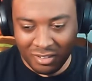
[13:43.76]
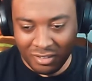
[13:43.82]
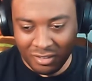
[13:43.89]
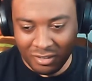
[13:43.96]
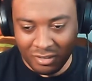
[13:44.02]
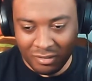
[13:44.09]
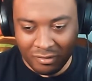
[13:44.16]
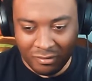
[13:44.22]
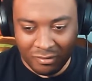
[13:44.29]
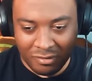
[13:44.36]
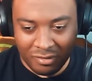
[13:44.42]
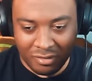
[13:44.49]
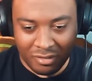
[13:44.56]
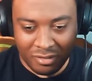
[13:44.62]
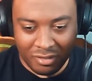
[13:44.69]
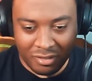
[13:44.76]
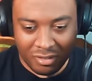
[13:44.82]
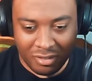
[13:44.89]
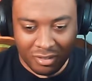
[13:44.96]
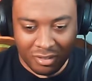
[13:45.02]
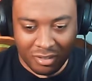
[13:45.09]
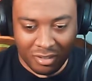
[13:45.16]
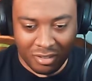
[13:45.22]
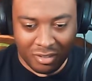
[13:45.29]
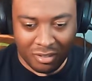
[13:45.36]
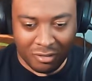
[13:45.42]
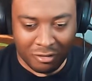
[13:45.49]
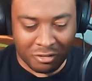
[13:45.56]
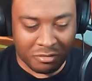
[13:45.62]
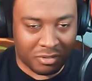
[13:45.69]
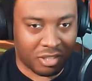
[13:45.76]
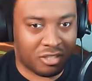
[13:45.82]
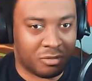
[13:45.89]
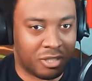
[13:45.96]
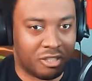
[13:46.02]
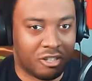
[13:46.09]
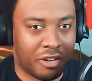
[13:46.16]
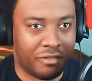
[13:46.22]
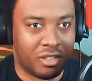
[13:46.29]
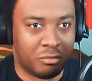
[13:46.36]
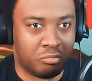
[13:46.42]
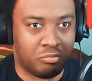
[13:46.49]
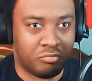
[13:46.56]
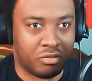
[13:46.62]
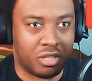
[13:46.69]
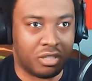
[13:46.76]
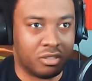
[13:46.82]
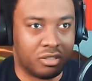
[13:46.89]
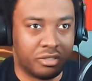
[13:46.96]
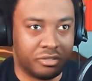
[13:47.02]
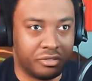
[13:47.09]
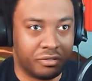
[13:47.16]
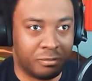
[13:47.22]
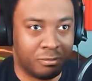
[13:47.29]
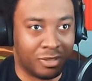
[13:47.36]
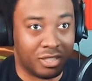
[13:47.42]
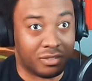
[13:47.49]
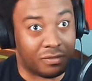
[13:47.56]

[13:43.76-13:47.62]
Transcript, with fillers: Hmm. Well, six minute drive can bring to place